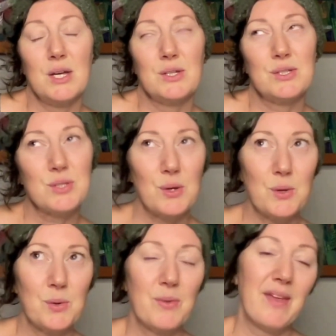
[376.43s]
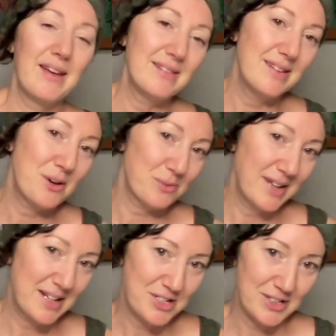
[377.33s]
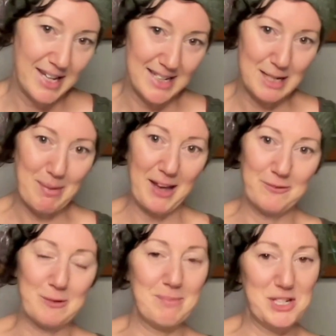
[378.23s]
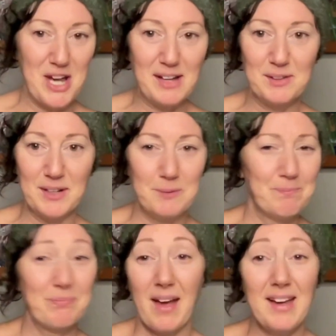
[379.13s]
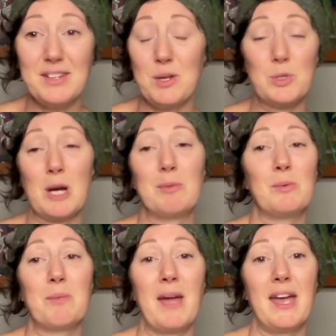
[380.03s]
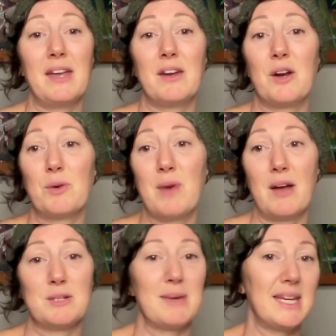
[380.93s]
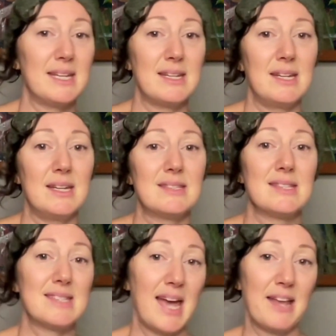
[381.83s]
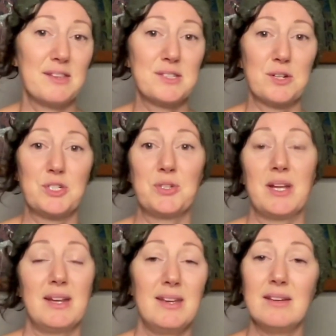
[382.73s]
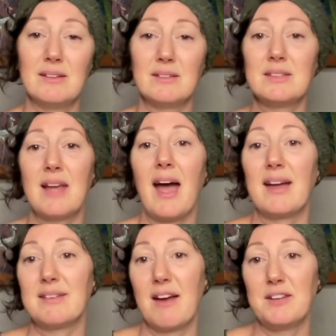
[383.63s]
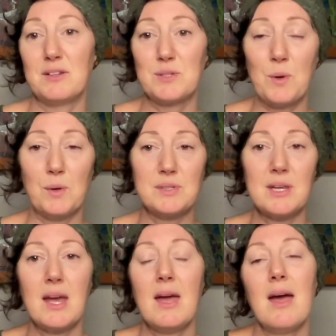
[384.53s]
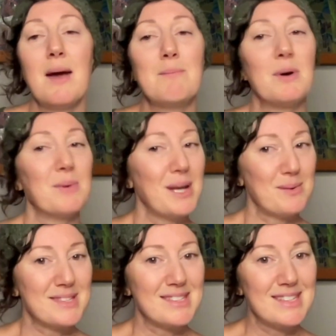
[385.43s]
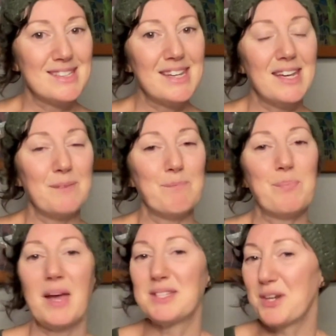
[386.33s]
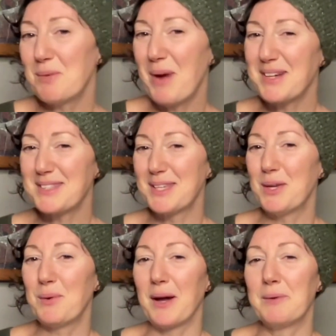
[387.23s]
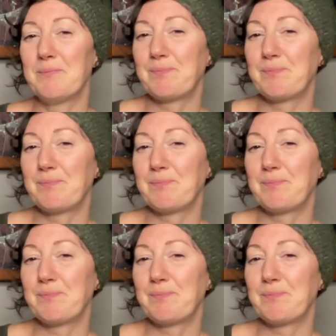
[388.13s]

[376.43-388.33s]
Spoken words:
So then re-enter kidney pain from my childhood. I had no trouble with pain around my kidney since I had the surgery and healed at 9 years old. But when I was 16, I started practicing yoga.